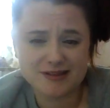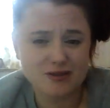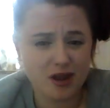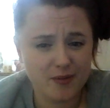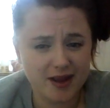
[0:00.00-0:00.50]

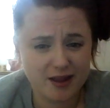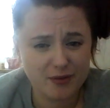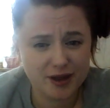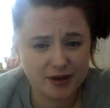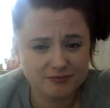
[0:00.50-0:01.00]
Nowhere to go
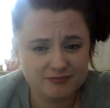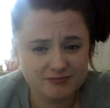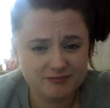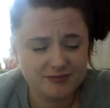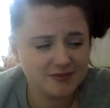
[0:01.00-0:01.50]
home.
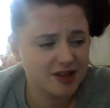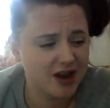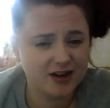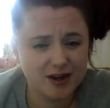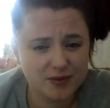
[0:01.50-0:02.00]
Don't
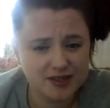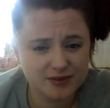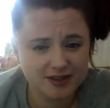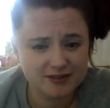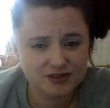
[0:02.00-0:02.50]
really know what he's
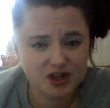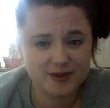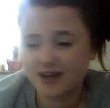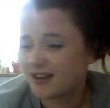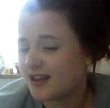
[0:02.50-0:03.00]
doing. Do you know what I
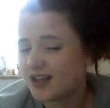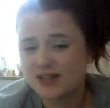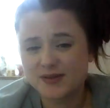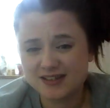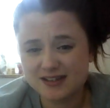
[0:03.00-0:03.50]
mean?
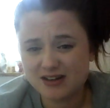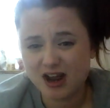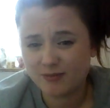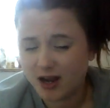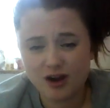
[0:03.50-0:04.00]
So he's in his
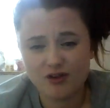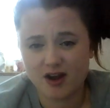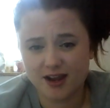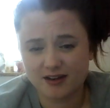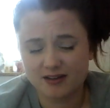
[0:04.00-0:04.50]
club
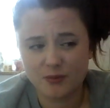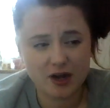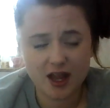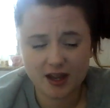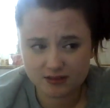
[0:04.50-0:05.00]
crying, and
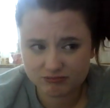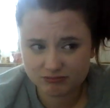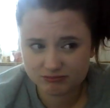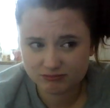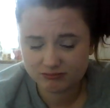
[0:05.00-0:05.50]
we're like,
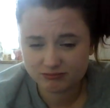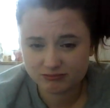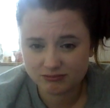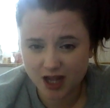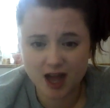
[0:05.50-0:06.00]

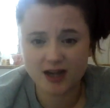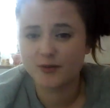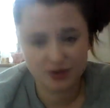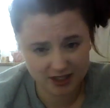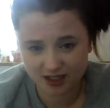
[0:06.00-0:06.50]
honey,
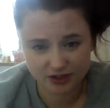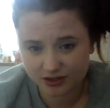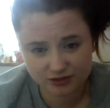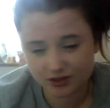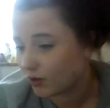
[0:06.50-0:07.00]
we're not leaving
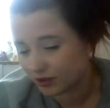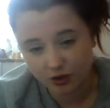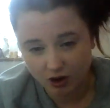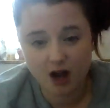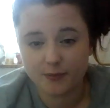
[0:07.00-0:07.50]
you.
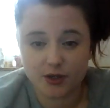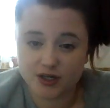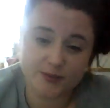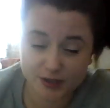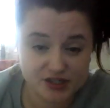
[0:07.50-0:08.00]
You're our
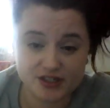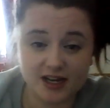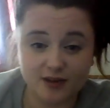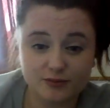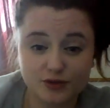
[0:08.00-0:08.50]
person now.